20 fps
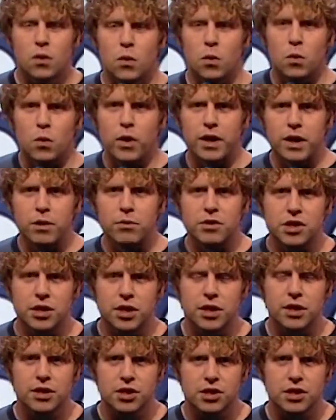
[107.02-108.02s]
When I was
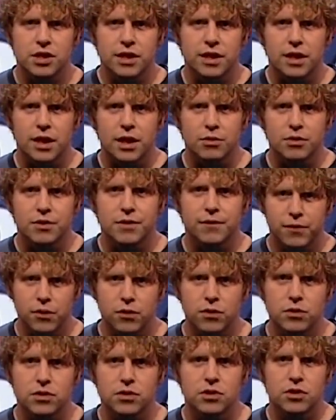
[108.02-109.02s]
thirsty, I was
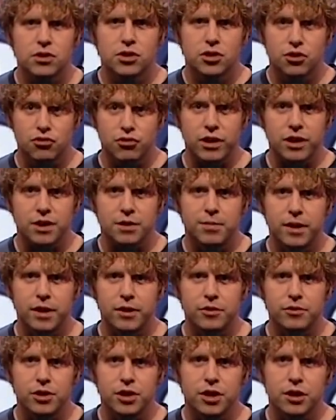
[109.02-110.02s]
forced to drink my
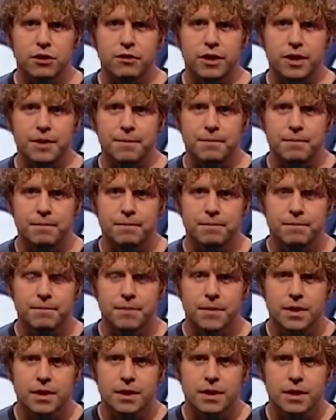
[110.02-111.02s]
own urine.
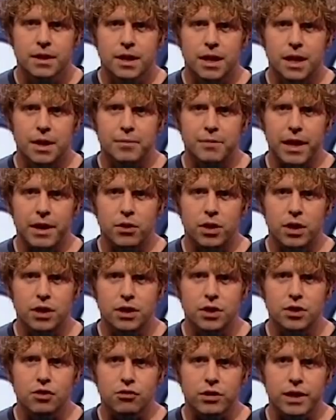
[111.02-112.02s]
I'm now
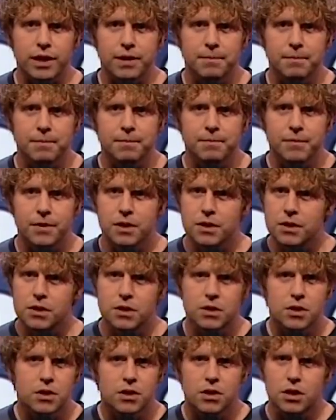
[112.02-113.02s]
hungry
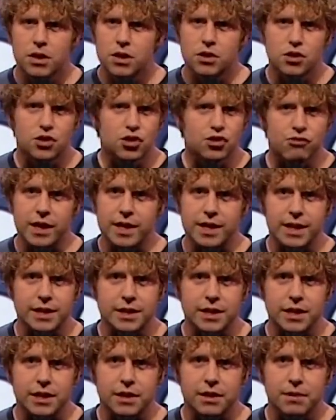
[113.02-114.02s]
and dreading
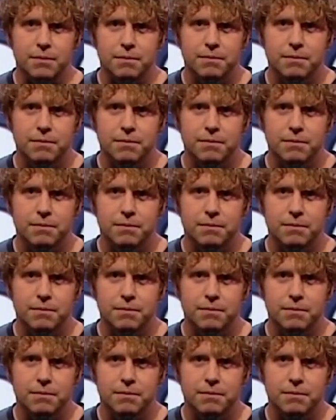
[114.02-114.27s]
dinner.